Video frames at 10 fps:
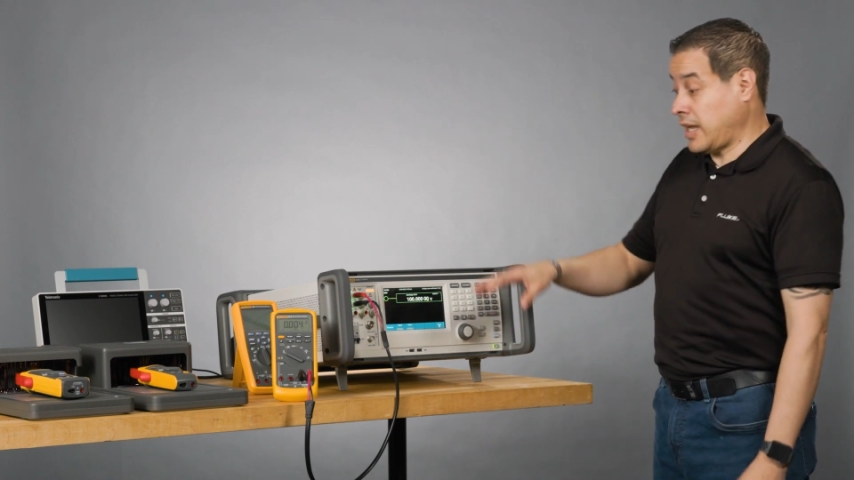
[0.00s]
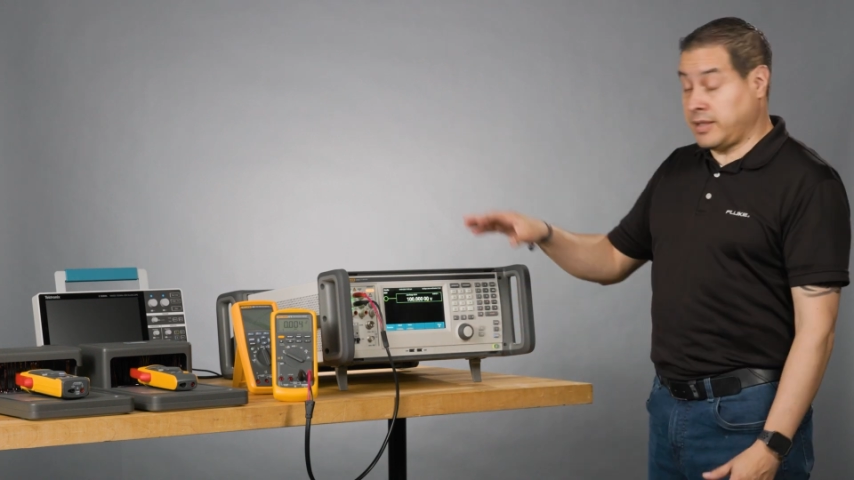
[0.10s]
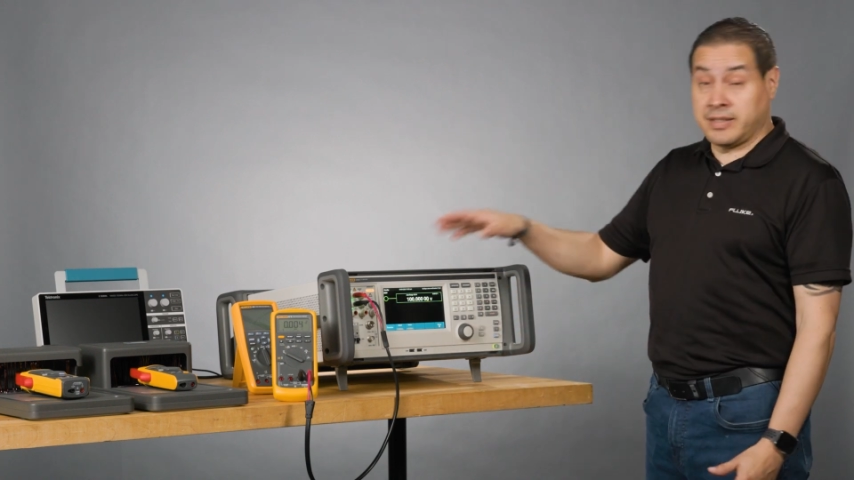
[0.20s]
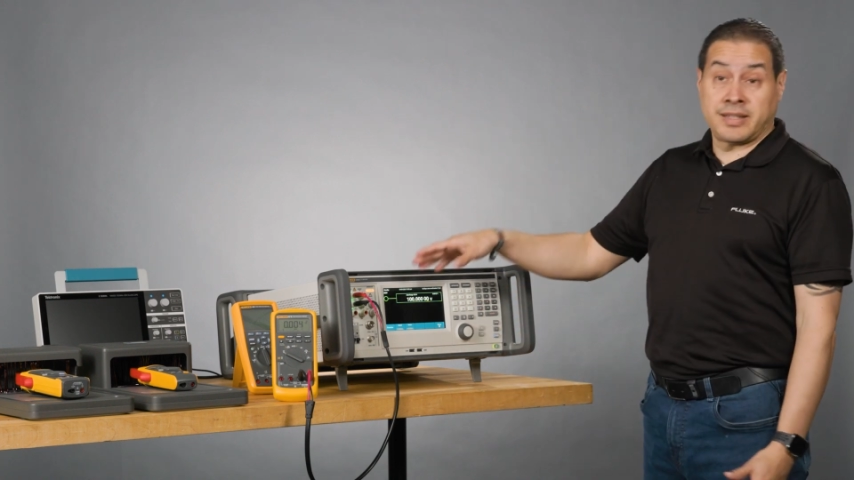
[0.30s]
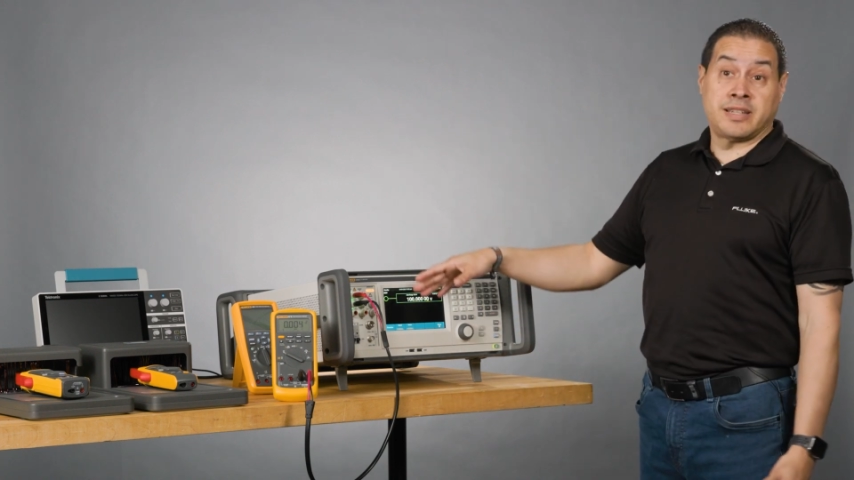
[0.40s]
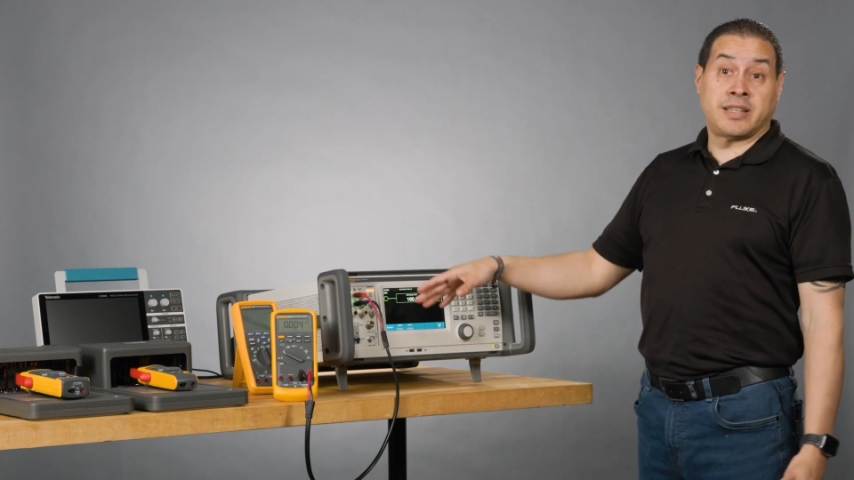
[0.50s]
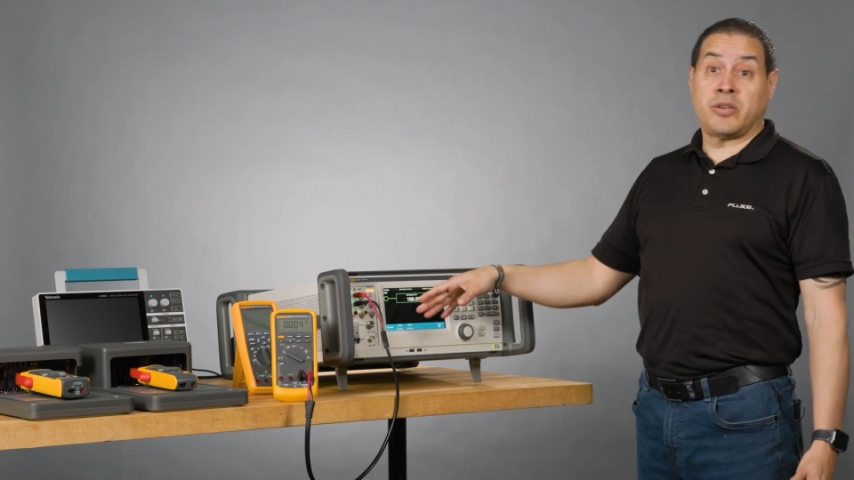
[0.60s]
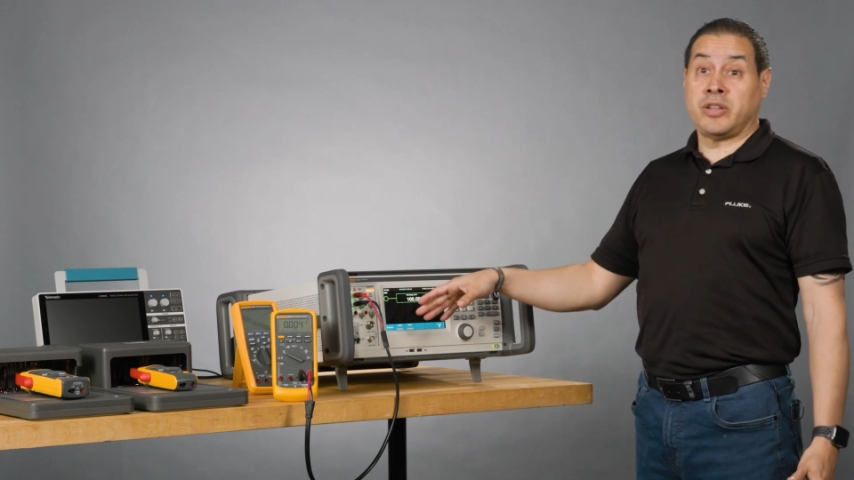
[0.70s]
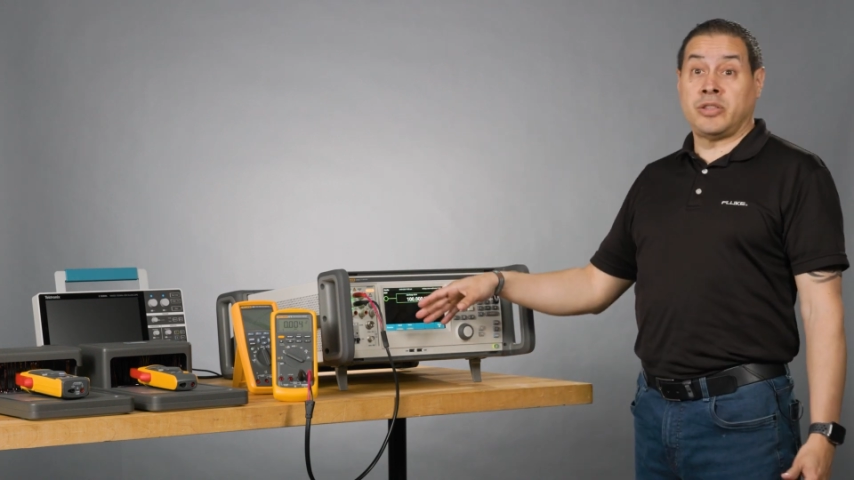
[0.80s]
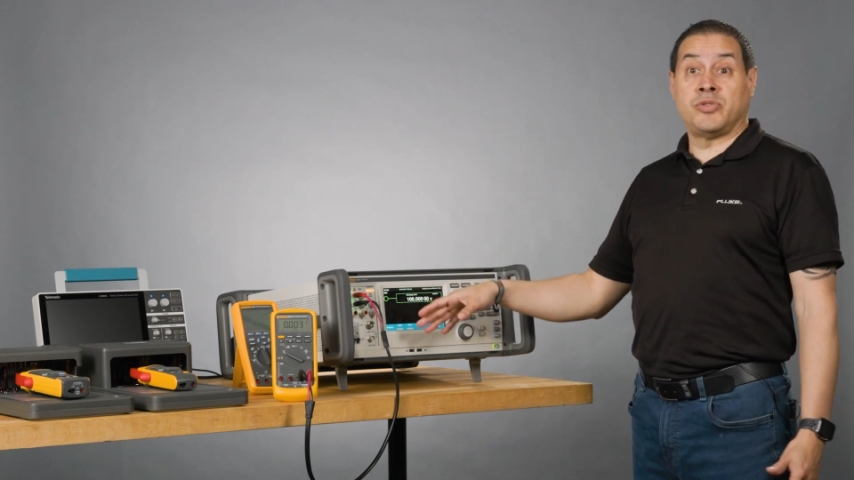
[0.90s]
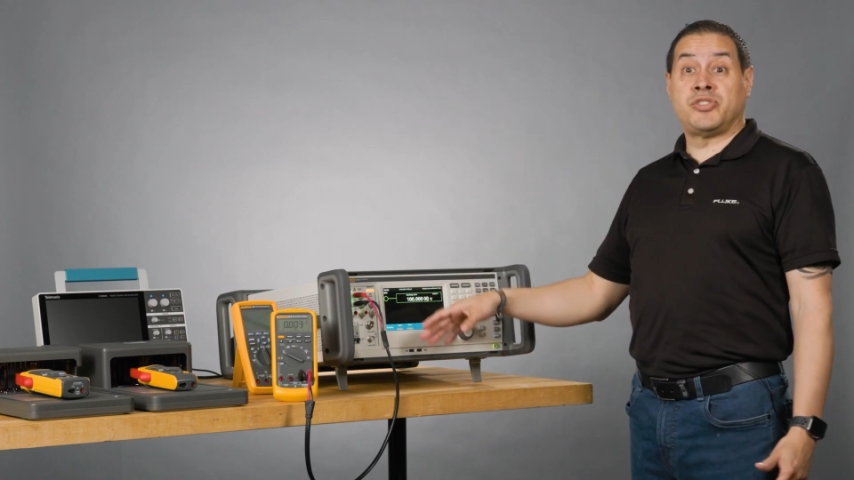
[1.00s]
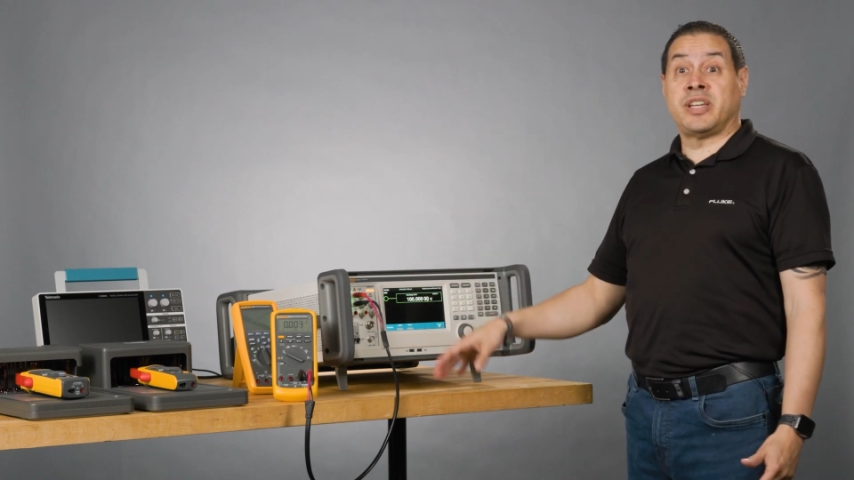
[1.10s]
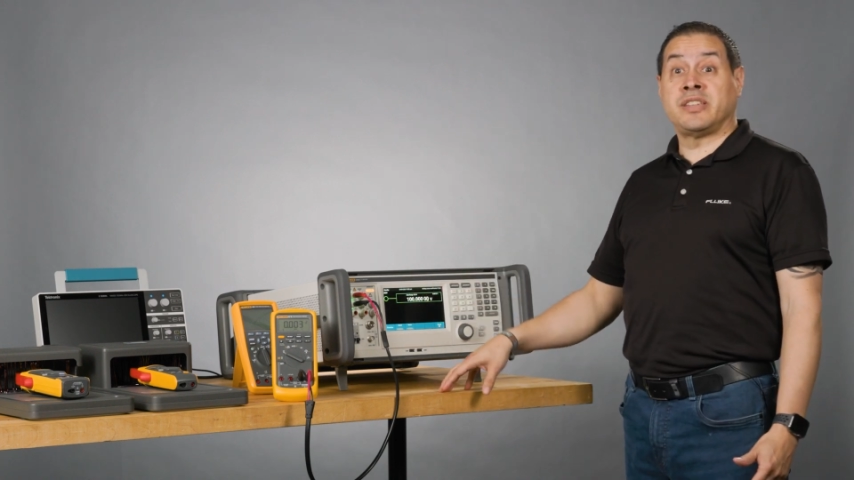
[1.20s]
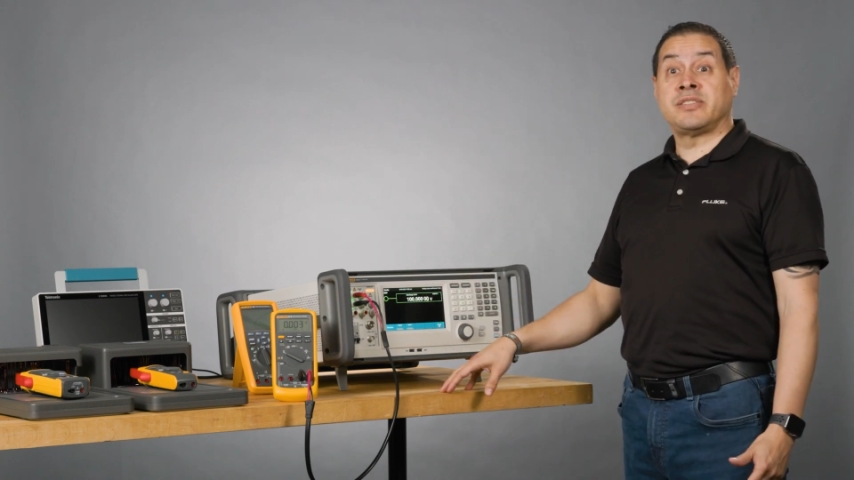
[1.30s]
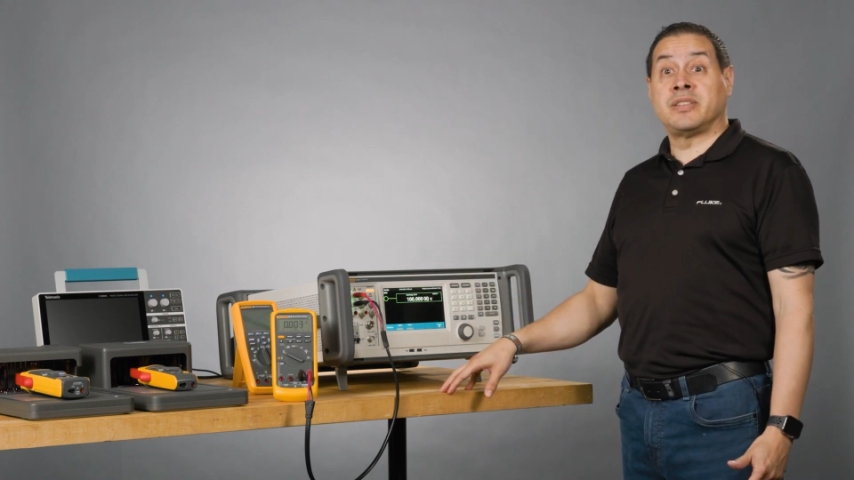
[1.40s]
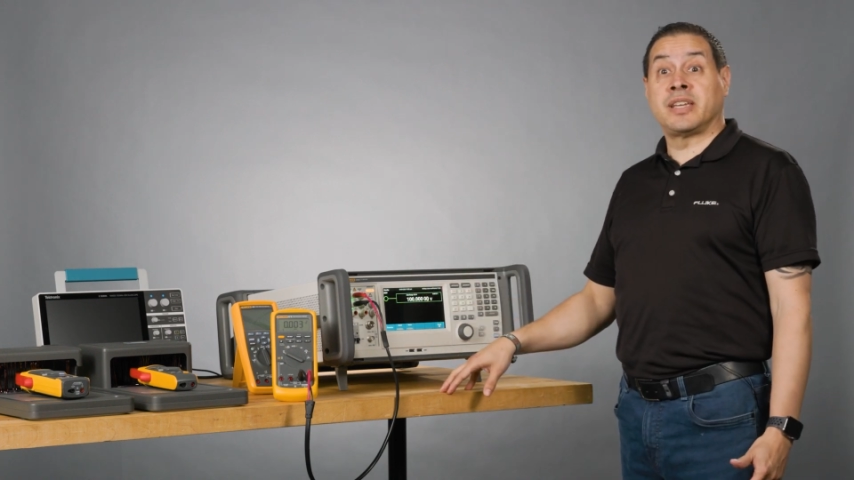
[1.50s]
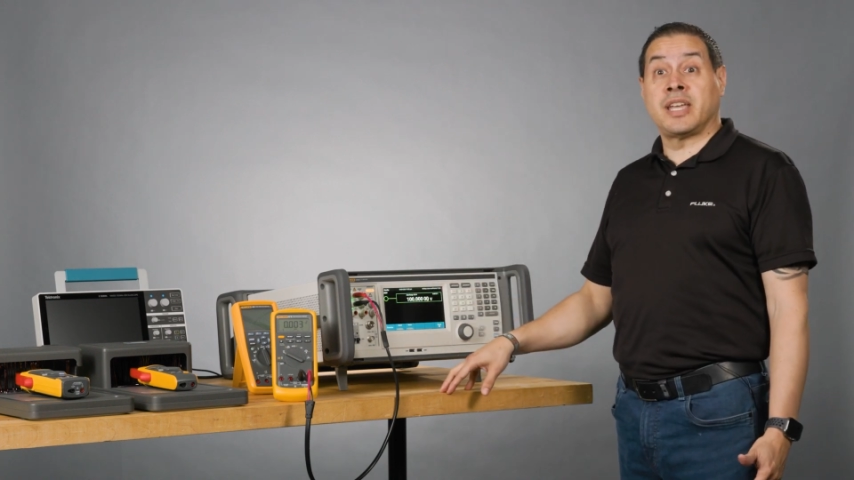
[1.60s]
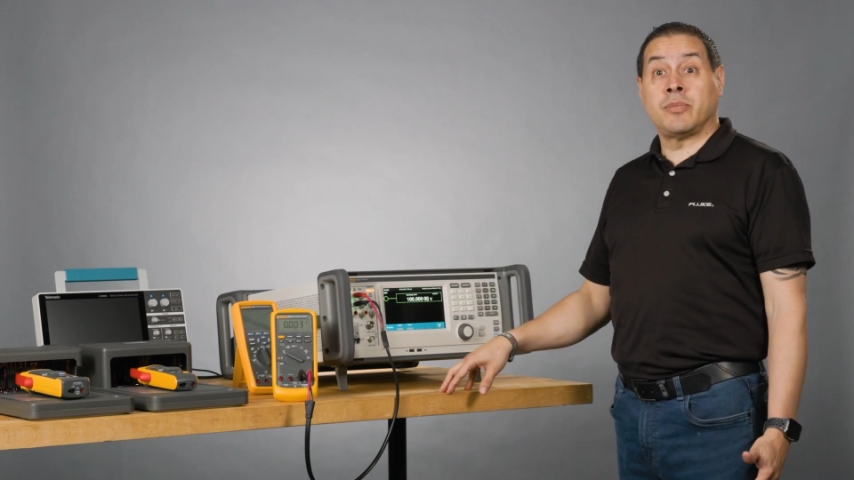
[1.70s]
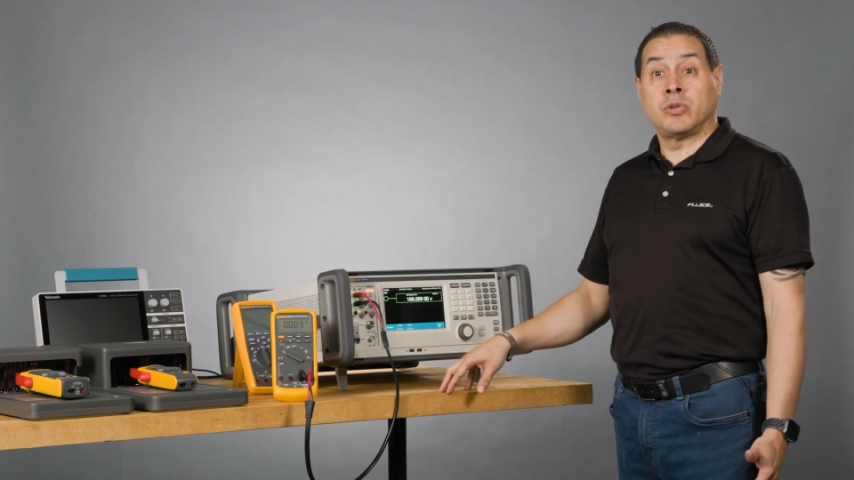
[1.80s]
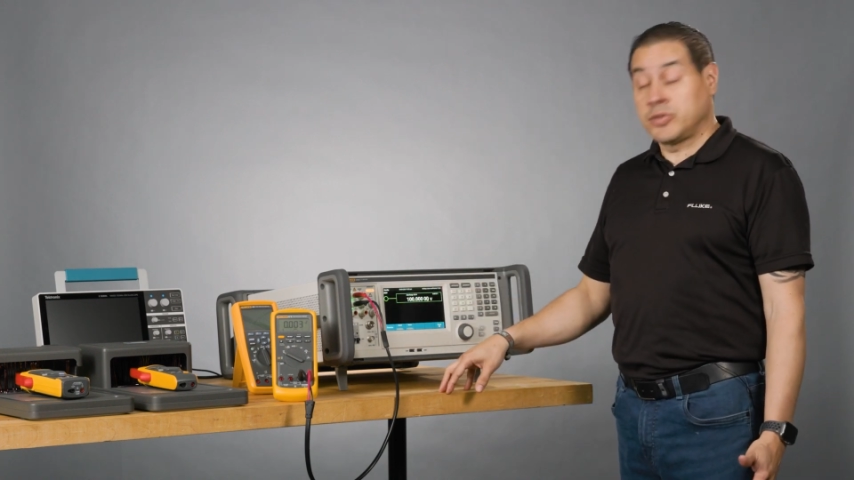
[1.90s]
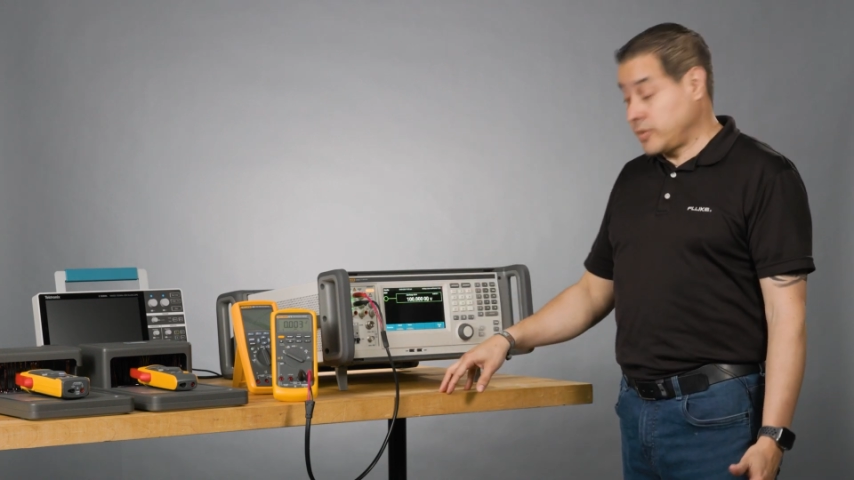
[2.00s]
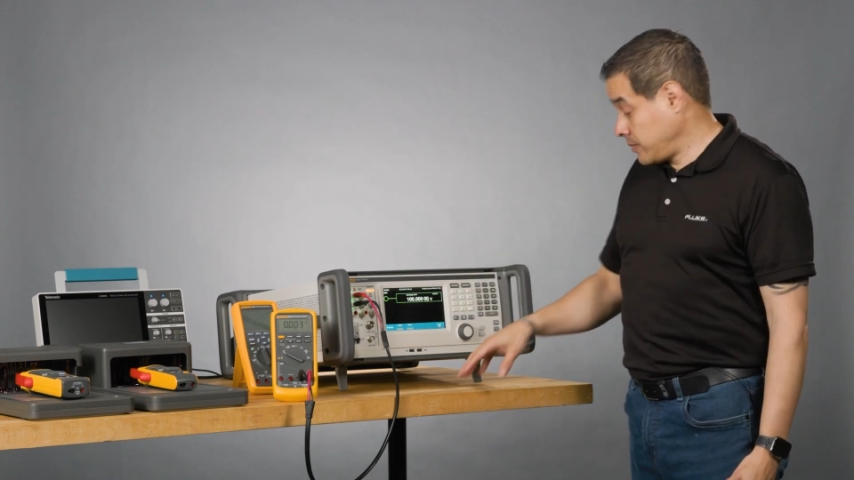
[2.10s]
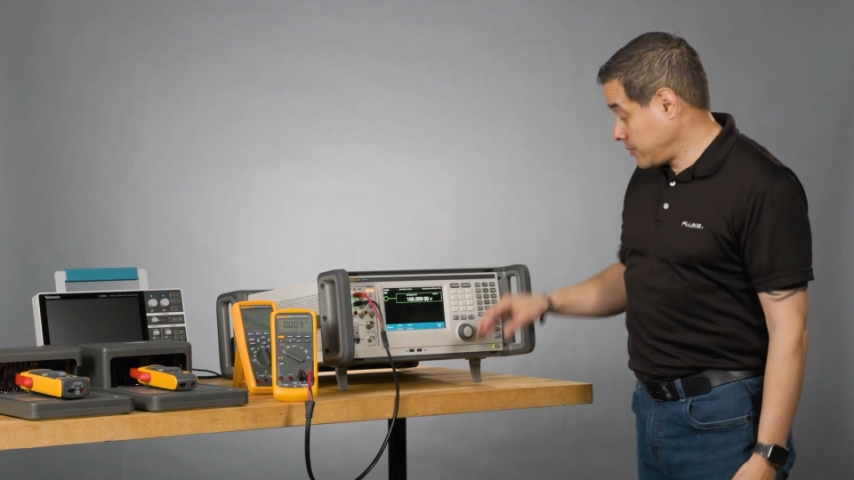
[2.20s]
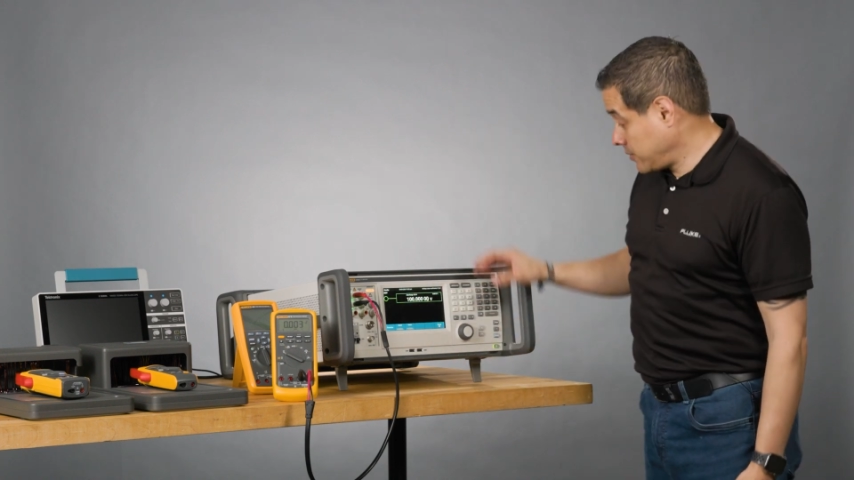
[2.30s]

In this case, I don't need to change the cables.